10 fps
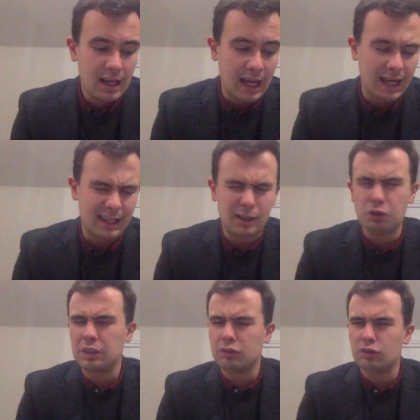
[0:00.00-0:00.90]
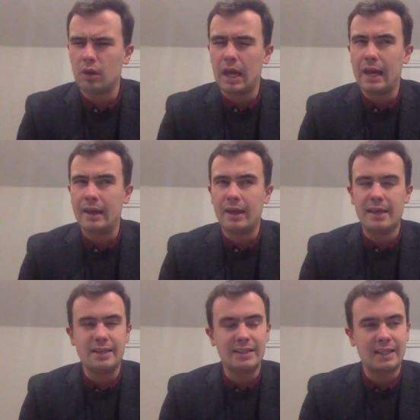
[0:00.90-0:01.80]
uh, including so, uh,
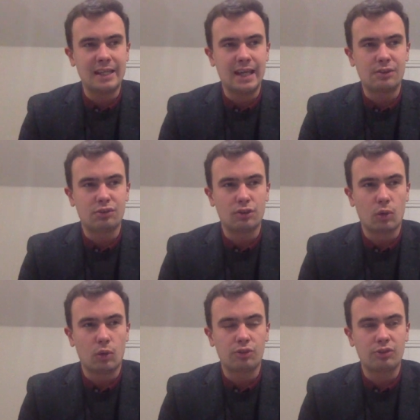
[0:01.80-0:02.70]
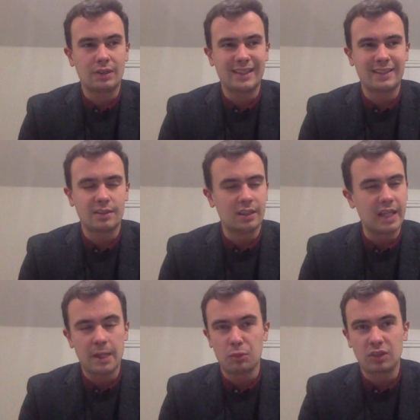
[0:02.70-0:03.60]
a Nicky Henderson horse that the
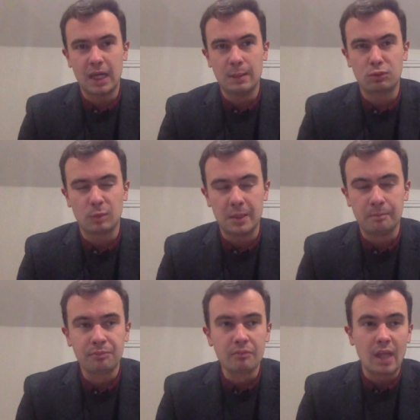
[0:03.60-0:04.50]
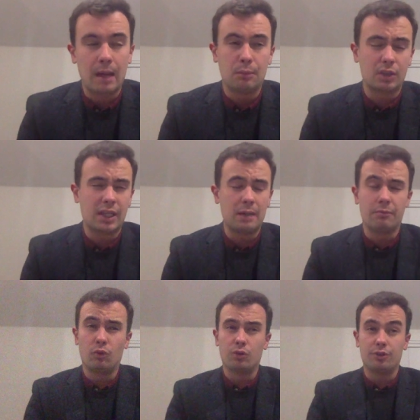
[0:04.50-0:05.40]
name escapes me, uh, but came
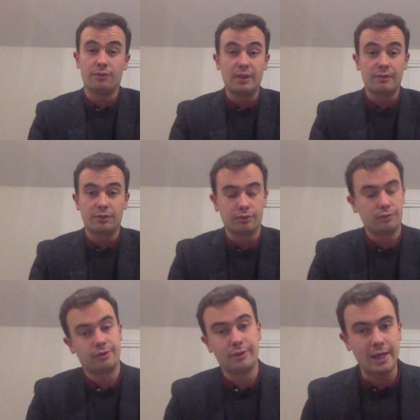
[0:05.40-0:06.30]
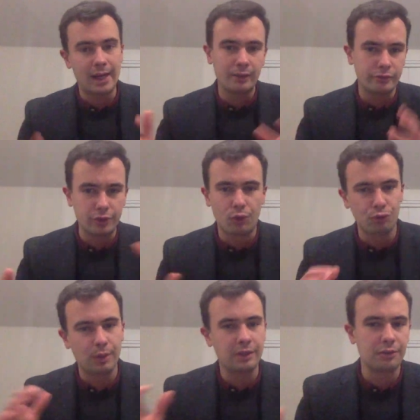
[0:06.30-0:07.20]
fourth or fifth because it was the day Altior
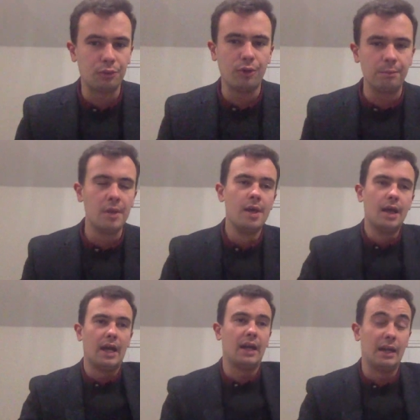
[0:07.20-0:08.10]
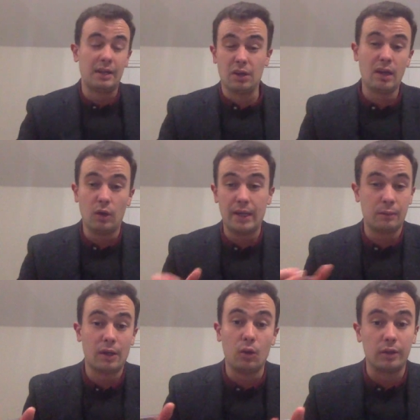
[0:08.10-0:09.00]
was meant to run and
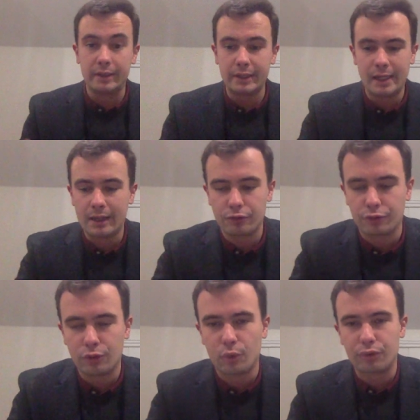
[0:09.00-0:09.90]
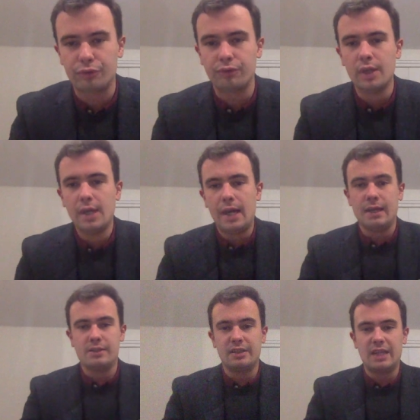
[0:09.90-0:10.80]
anyway, all the Nicky Henderson horses uh,
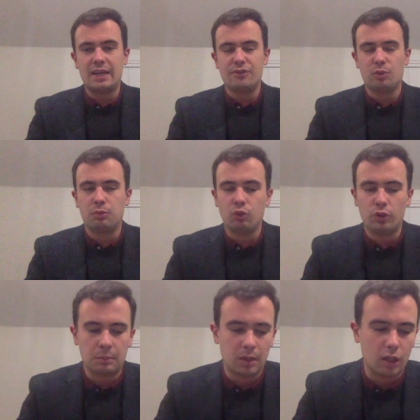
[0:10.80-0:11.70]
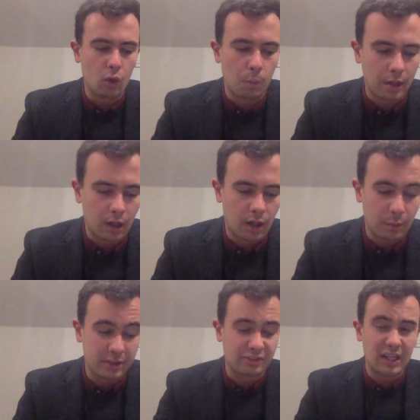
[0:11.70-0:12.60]
did end up running below par.
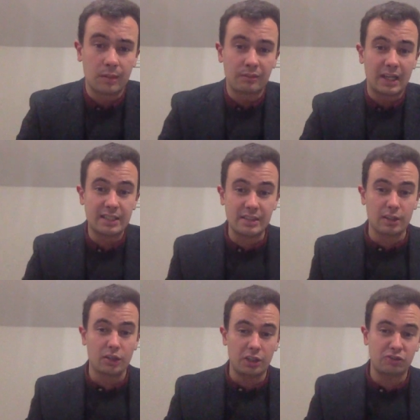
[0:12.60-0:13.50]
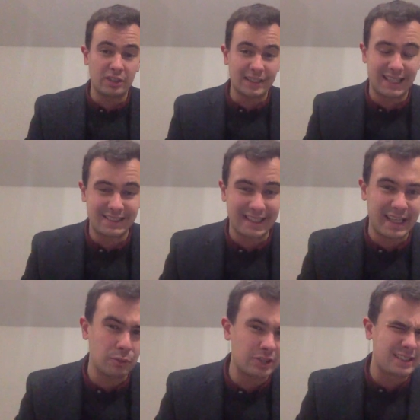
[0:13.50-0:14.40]
But this Elham Valley did it nicely that day.
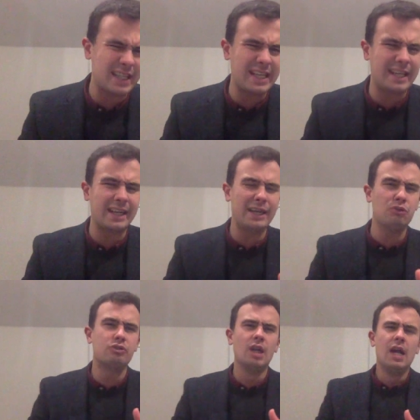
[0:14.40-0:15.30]
He was then taken out.